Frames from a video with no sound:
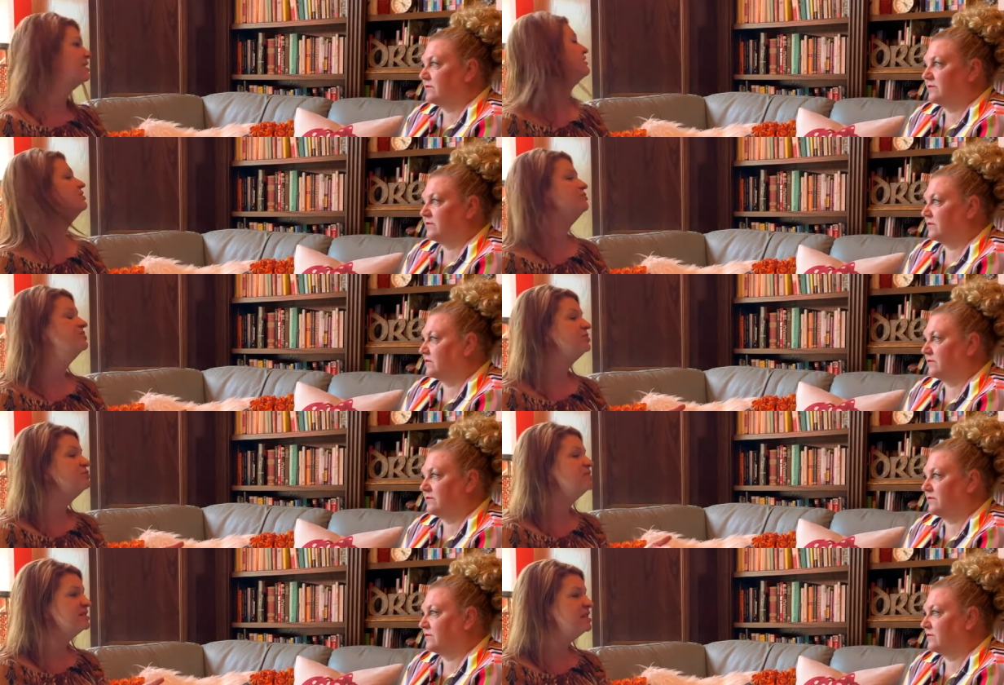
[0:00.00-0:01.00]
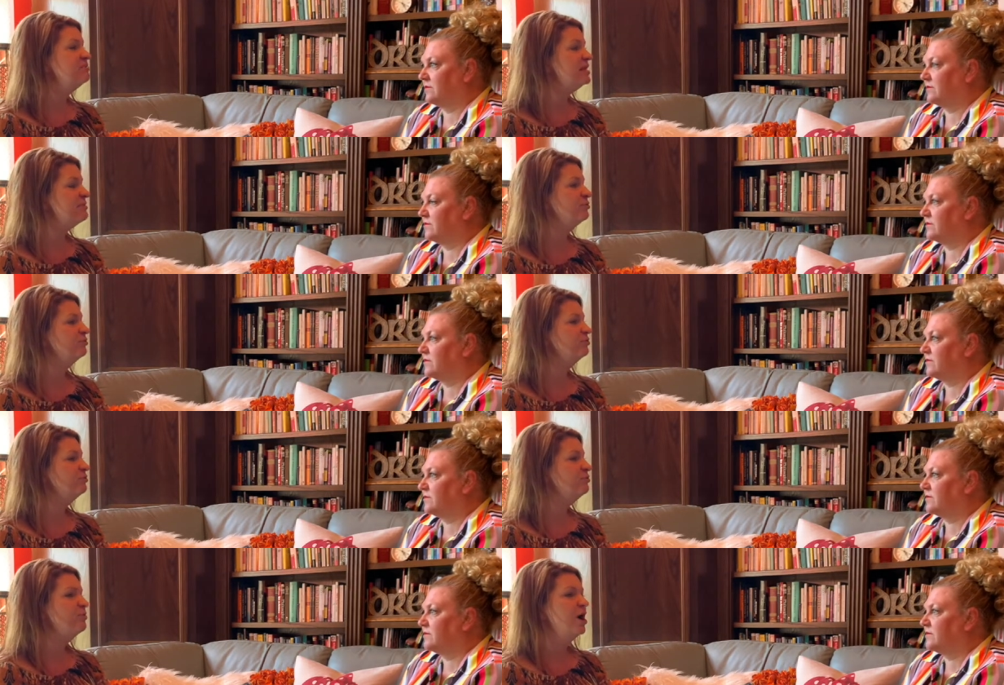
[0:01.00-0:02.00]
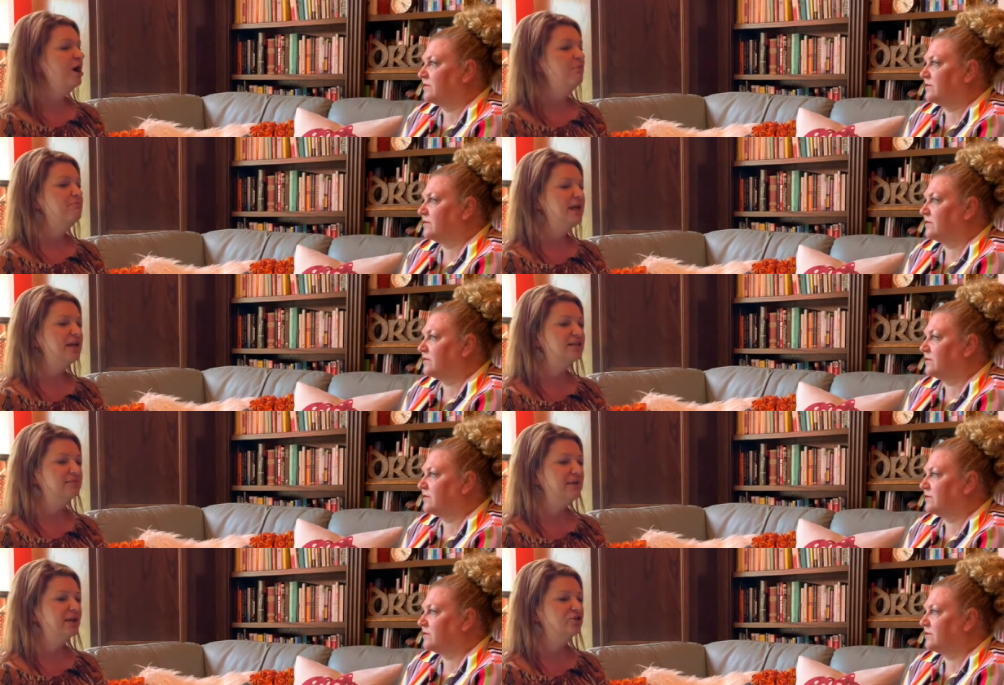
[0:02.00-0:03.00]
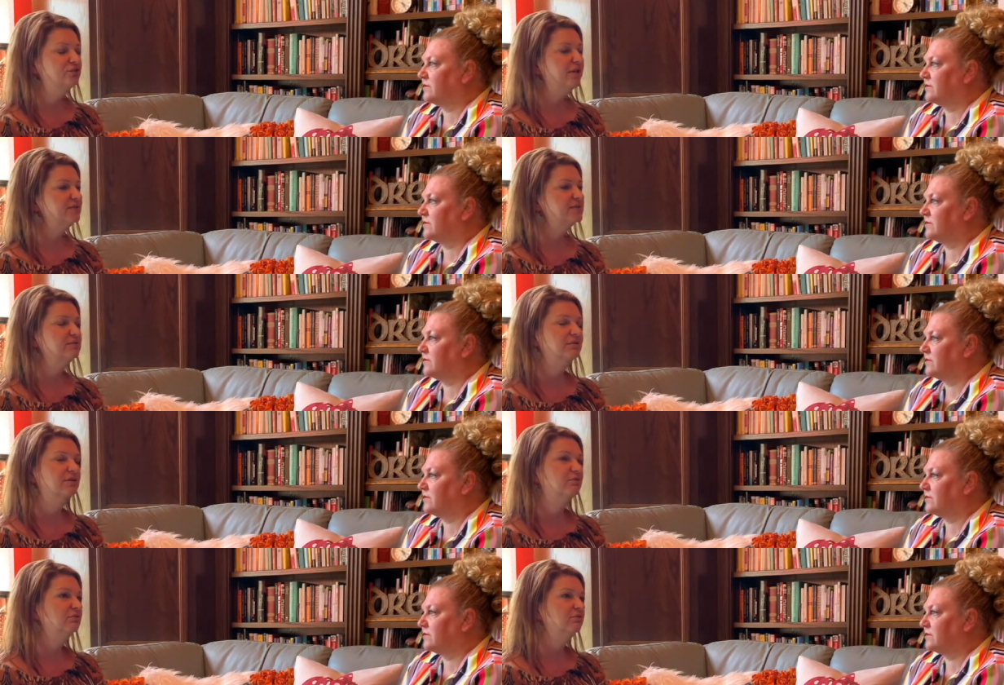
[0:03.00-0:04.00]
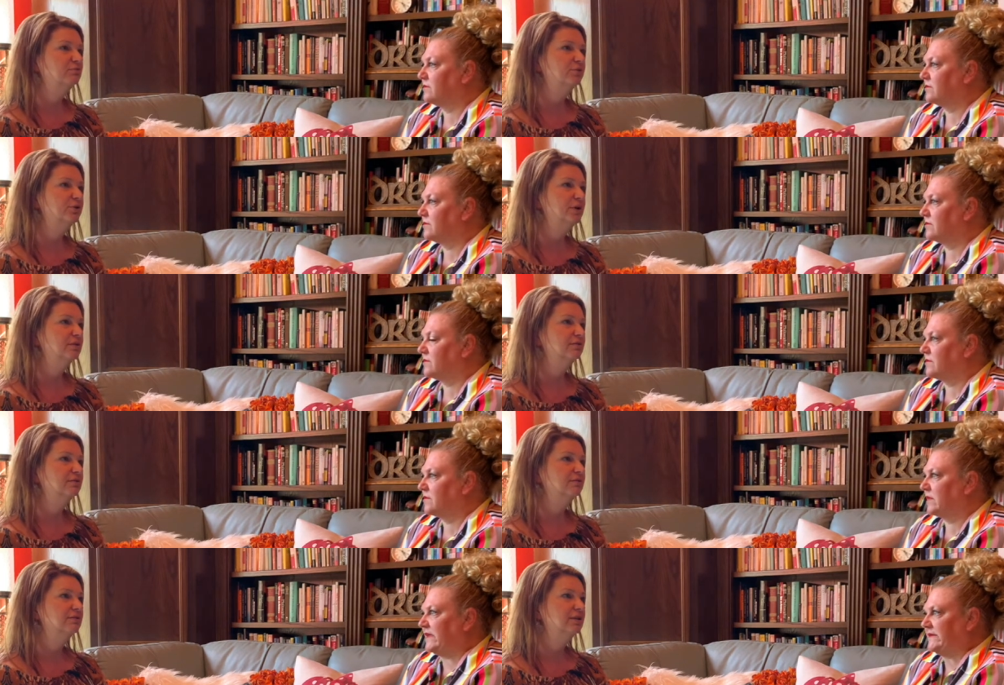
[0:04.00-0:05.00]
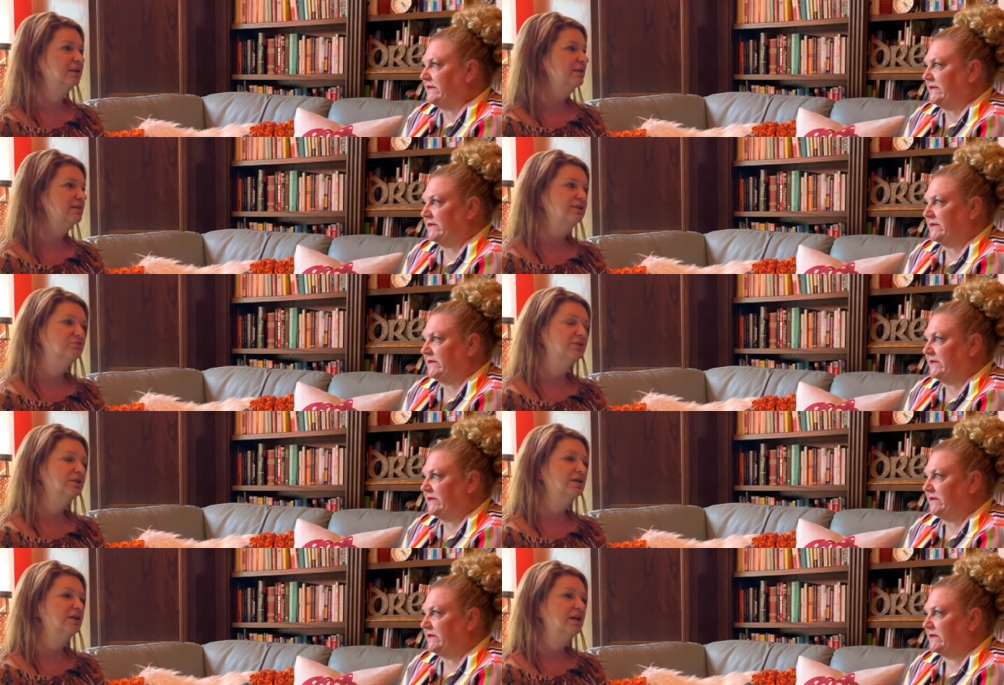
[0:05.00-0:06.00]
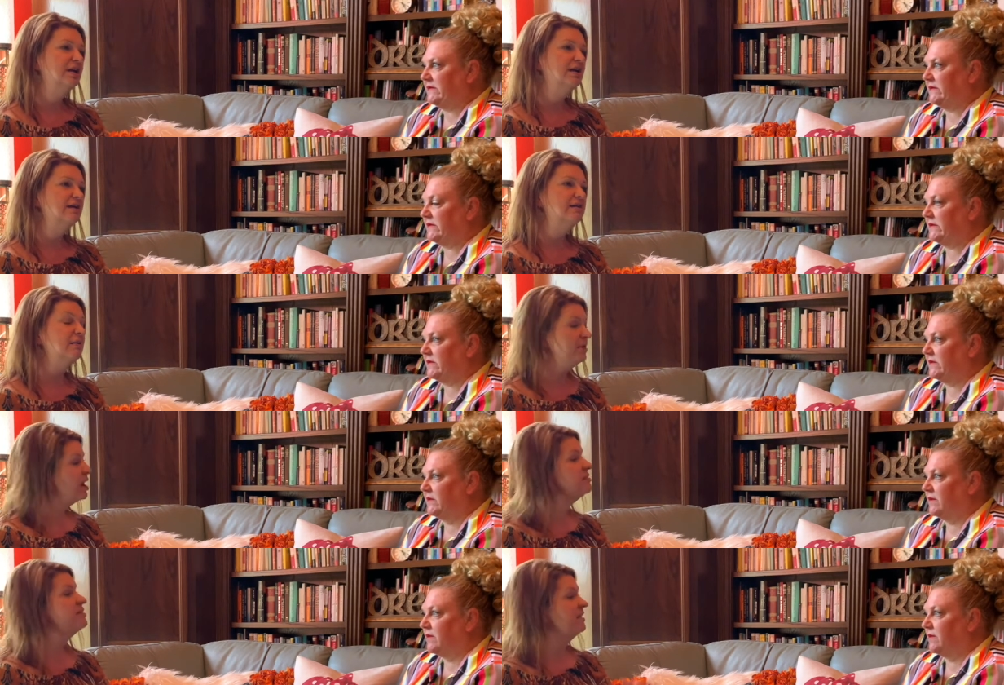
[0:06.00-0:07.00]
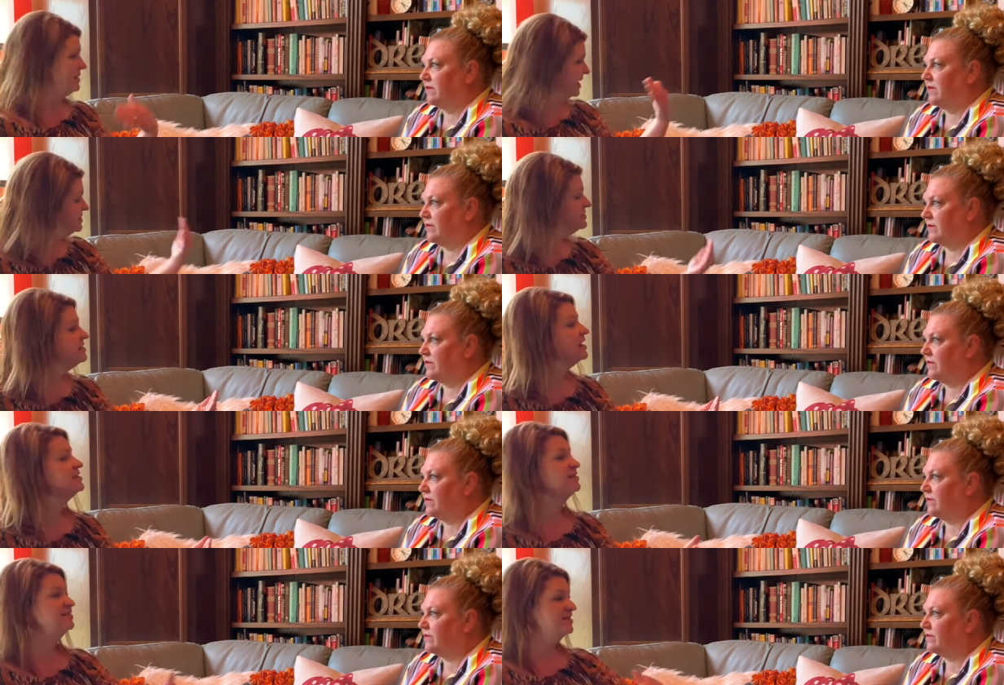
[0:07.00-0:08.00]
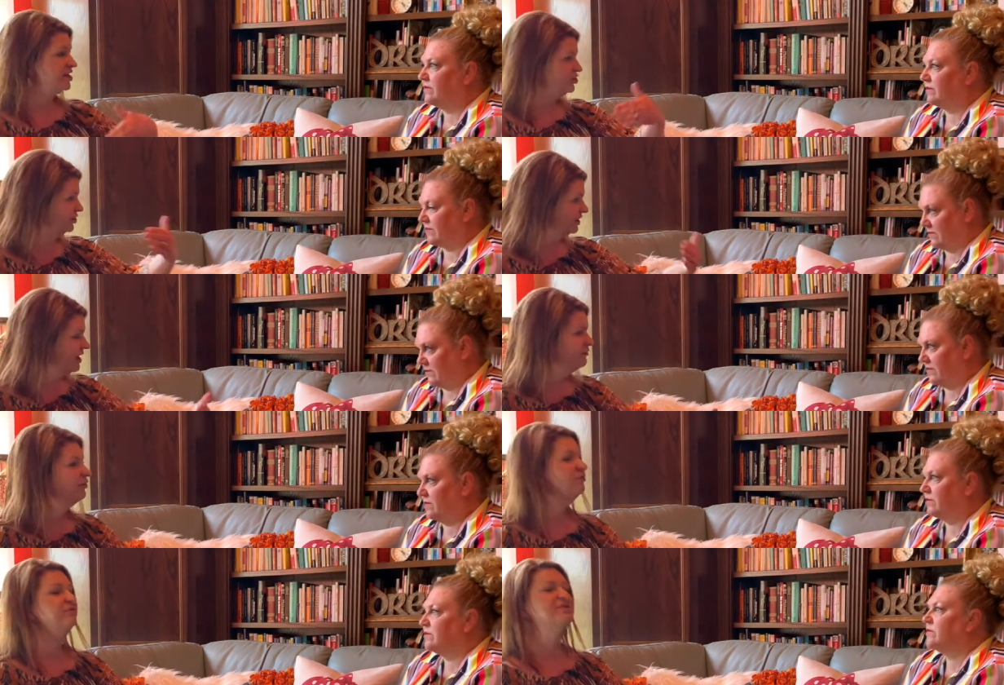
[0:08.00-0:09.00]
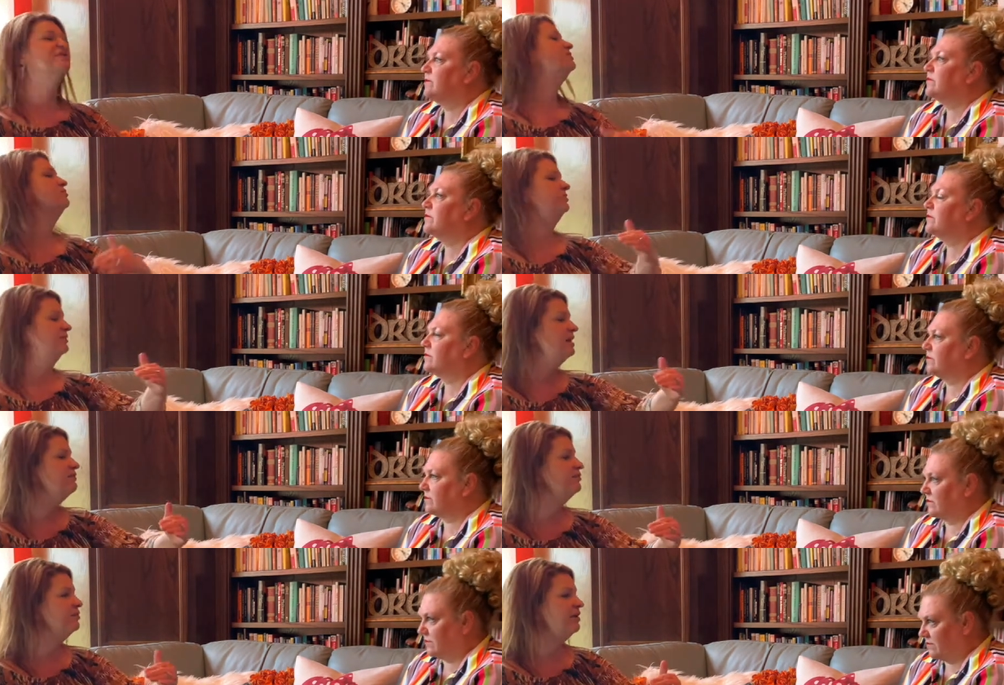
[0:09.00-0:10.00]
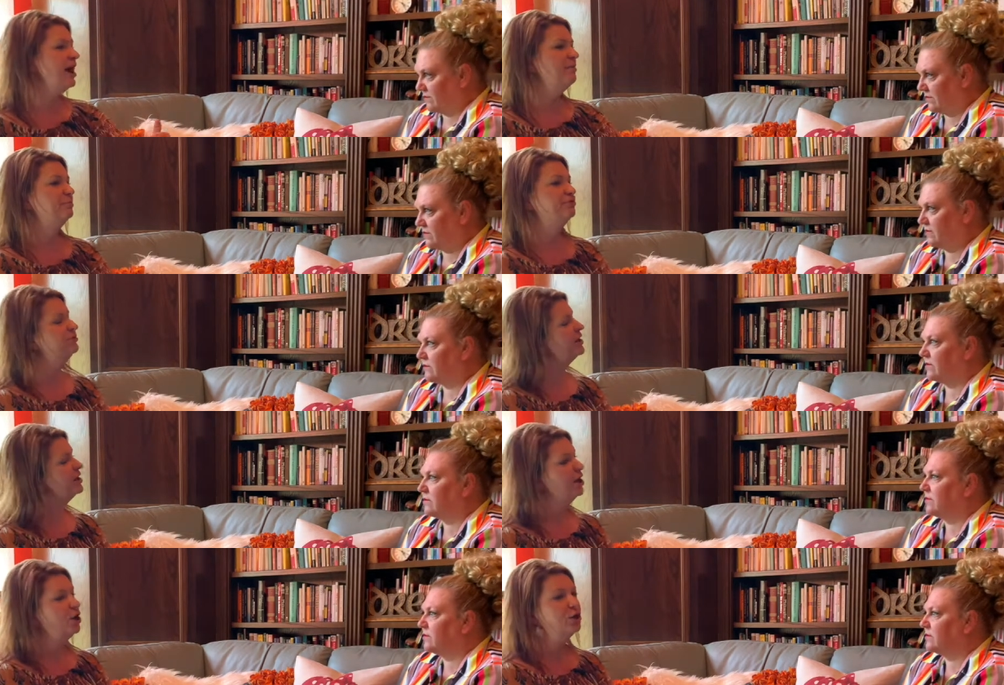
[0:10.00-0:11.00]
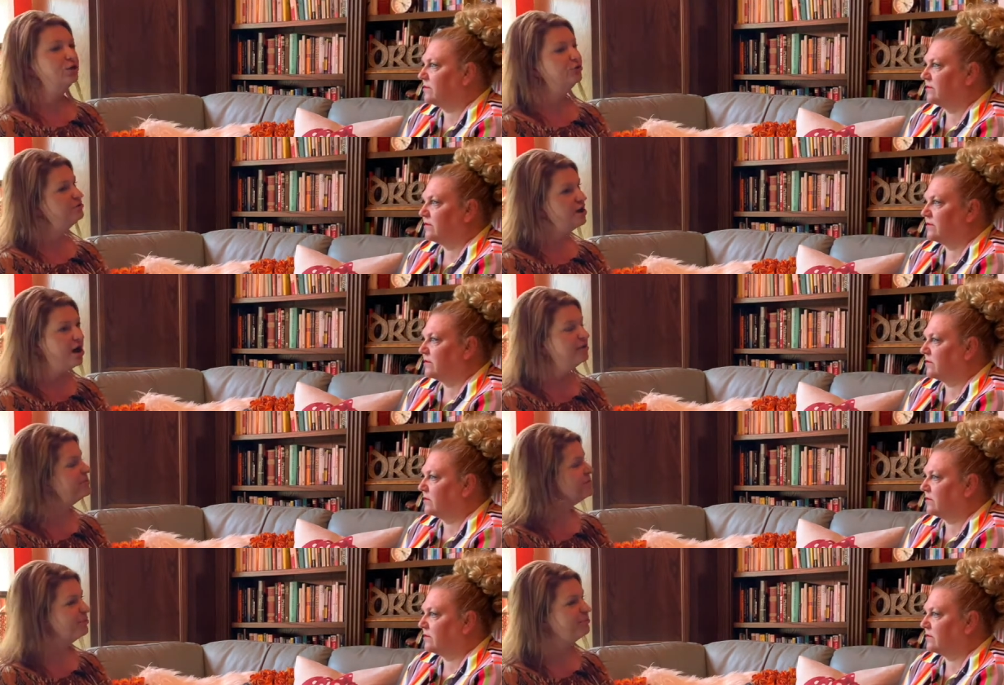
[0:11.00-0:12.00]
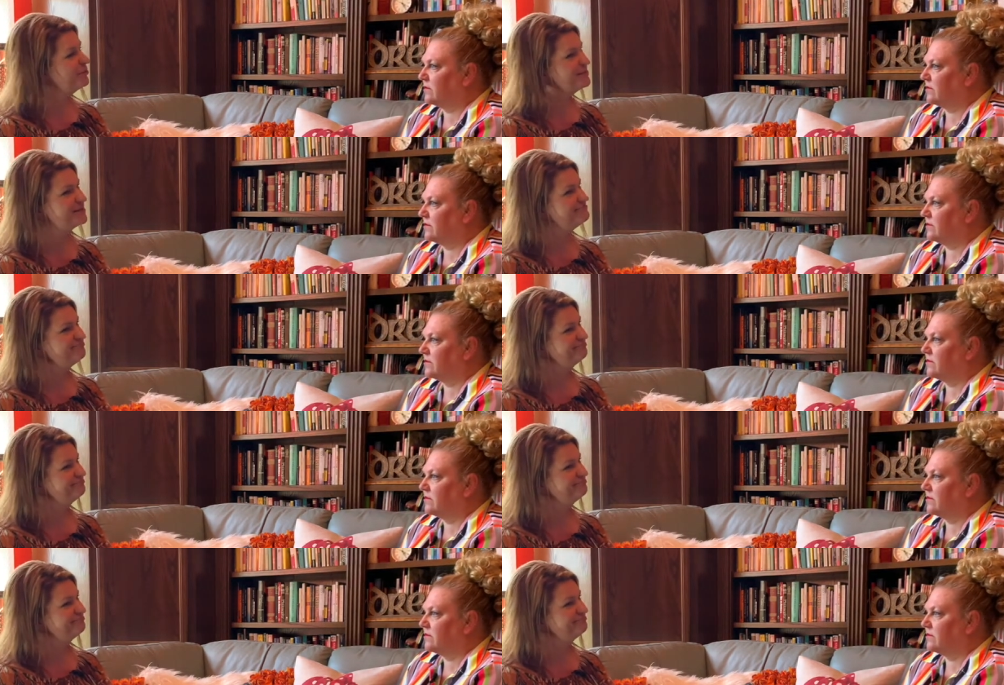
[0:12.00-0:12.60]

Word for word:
Speaker 1: you you see people who make it to manager levels and you're like oh boy they really and that's the next succession level. This is the level they're at. But you're like, you're not a people person.